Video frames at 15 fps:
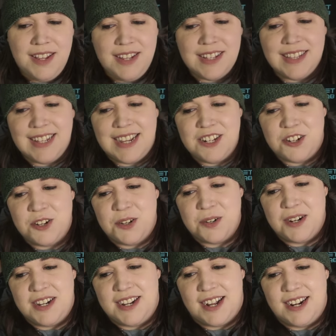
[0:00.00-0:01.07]
Lan
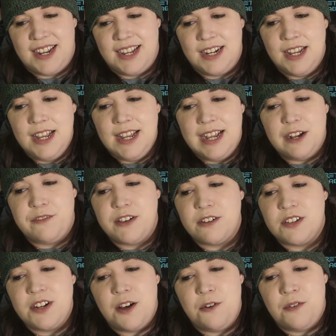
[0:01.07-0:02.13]
Sizhui cut in. If
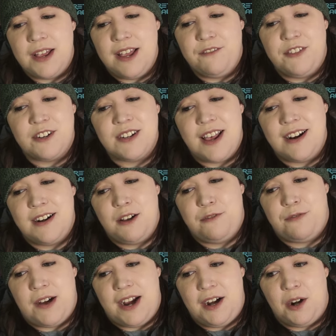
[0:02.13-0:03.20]
there's no, if there's not enough
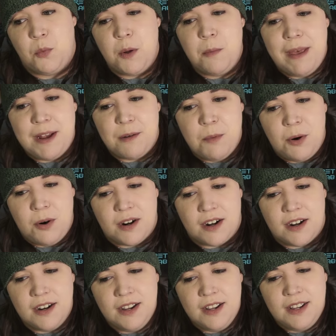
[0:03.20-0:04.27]
fire, we'll make
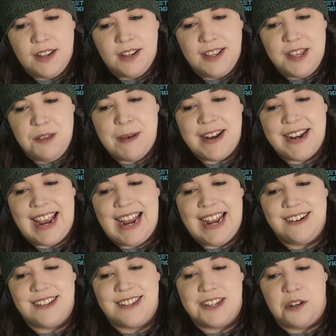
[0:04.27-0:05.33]
more." He made a
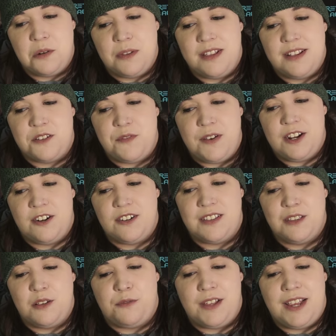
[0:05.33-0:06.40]
hand seal with his fingers,
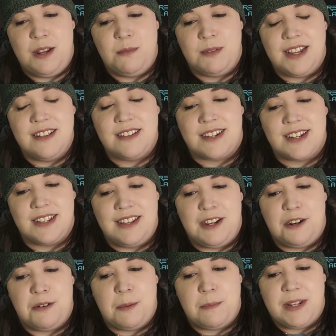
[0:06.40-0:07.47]
and the flames instantly
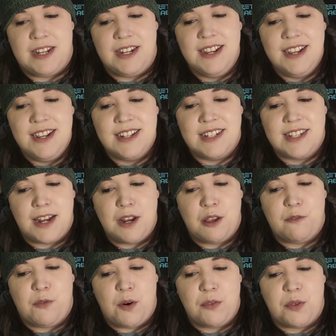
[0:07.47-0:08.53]
erupted, sending
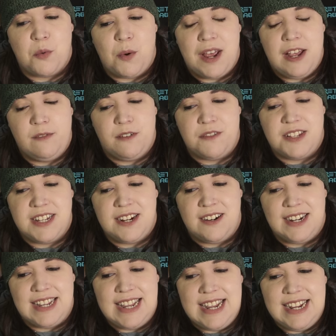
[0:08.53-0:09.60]
forth a wave of
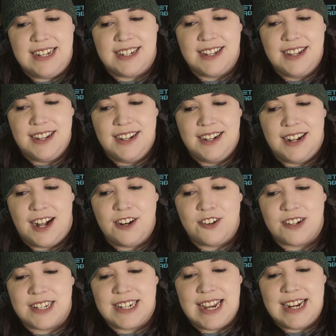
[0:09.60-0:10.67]
searing heat.
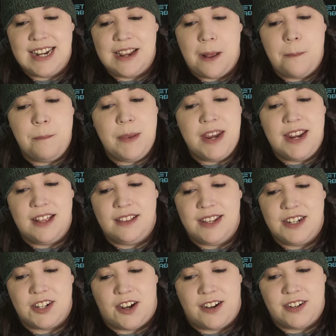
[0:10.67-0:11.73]
Understanding immediately
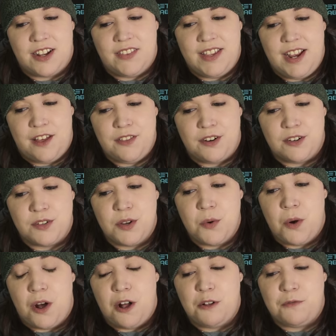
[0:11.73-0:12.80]
dawned on the others, who
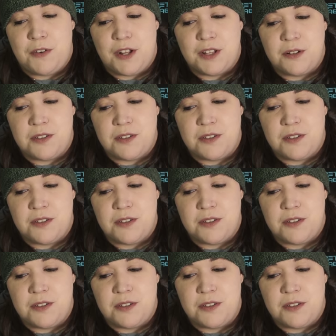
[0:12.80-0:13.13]
all followed